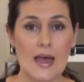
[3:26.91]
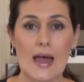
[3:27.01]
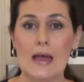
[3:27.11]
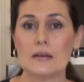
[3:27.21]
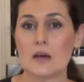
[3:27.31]

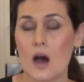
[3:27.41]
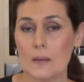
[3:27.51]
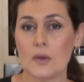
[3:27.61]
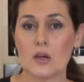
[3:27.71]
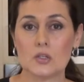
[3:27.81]
and
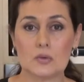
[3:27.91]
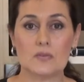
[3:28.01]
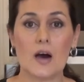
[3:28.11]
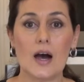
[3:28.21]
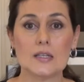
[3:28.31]
I'm going to
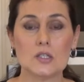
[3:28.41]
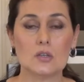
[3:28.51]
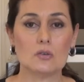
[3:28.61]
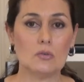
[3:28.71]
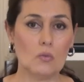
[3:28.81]
advise
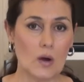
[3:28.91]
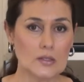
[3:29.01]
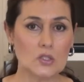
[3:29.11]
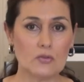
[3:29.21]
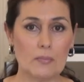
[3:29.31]
you,
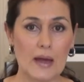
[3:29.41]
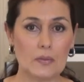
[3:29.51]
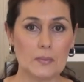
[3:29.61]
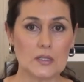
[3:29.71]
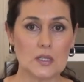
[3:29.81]
once you've made
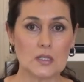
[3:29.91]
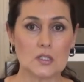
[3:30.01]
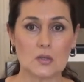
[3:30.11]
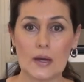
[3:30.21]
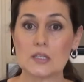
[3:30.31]
the
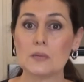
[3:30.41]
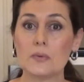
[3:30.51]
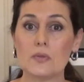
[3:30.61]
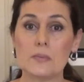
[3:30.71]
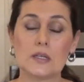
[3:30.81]
biscuits, to actually
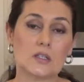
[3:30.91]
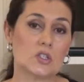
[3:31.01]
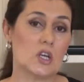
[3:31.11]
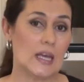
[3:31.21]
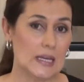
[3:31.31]
put the
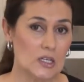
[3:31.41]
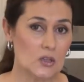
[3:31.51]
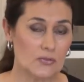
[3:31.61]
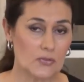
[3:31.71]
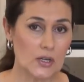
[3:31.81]
mixture into
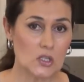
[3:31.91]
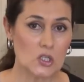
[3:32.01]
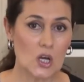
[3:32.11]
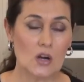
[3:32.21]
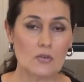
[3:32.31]
the
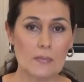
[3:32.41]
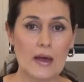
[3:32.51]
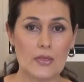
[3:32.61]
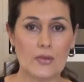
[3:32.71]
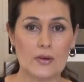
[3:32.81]
fridge for
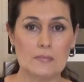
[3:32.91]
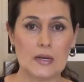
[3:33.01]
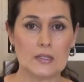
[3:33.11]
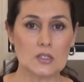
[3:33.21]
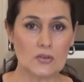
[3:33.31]
about 30
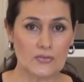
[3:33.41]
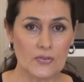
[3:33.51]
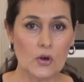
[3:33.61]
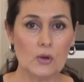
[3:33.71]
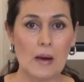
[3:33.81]
minutes to
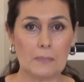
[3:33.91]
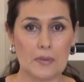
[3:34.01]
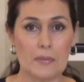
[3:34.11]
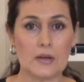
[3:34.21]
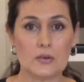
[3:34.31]
firm up
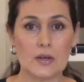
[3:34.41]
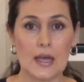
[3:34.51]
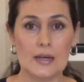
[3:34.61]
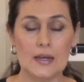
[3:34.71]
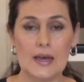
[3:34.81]
the butter
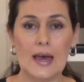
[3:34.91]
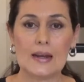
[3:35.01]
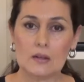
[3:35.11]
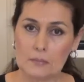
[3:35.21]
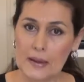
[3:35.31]
again, and
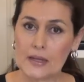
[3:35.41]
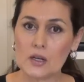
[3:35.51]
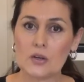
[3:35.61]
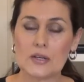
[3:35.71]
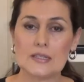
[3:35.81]
it'll make it a
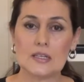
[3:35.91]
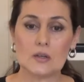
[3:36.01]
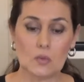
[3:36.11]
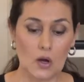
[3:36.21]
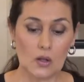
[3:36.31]
lot easier
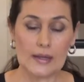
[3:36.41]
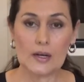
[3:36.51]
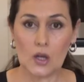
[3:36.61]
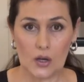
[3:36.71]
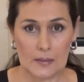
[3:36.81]
to roll and a
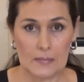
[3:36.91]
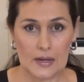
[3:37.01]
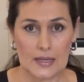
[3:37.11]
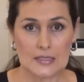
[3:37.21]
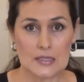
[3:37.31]
lot
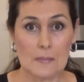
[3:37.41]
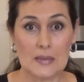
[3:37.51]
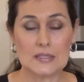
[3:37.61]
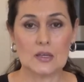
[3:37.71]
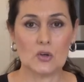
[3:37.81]
less
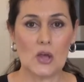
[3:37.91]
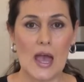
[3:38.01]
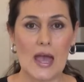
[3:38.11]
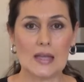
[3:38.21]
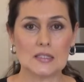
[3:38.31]
messy on your
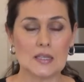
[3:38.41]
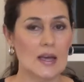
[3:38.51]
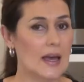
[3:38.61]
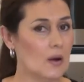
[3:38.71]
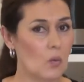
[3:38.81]
hands,
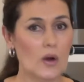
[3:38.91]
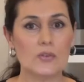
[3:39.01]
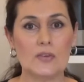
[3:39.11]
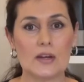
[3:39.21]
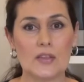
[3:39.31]
and it won't
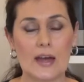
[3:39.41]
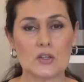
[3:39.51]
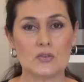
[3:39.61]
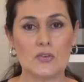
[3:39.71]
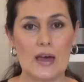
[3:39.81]
affect the
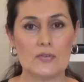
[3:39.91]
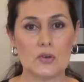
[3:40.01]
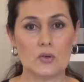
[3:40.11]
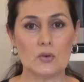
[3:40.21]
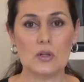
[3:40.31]
actual flavour
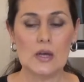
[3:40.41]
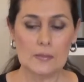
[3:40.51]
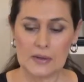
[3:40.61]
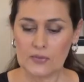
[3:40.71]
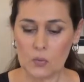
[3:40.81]
at all.
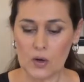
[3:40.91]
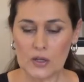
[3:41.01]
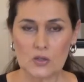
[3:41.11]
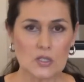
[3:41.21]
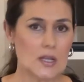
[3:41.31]
But if you want to
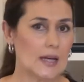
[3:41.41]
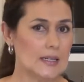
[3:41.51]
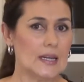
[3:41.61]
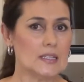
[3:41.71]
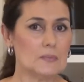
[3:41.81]
use
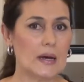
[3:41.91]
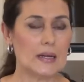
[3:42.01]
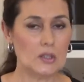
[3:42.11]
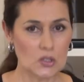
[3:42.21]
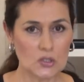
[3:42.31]
slightly less butter,
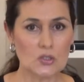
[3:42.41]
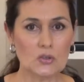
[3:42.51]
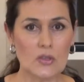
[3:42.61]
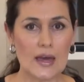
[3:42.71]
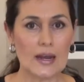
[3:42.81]
you can
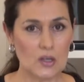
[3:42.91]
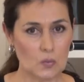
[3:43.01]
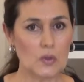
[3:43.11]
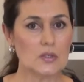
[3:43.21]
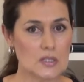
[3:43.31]
do that and you
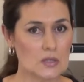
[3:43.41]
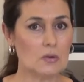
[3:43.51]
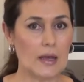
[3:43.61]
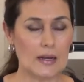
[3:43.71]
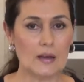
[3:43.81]
will
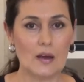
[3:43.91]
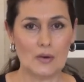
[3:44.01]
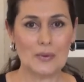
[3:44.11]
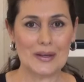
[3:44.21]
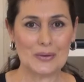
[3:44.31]
still get
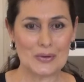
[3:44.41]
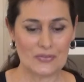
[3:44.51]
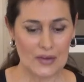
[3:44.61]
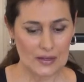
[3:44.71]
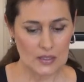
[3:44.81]
a really good
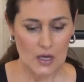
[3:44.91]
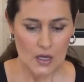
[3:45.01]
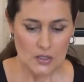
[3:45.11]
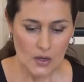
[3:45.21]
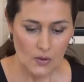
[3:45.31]
effect.
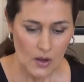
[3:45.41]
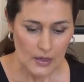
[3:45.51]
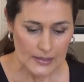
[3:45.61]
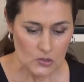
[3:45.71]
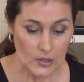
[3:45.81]
So
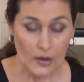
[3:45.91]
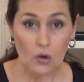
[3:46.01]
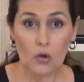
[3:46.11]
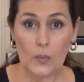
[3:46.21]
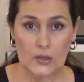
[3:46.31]
literally
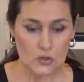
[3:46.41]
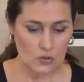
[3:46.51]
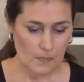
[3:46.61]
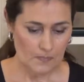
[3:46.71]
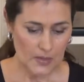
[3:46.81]
all we
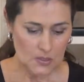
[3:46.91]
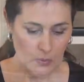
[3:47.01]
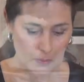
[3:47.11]
do is we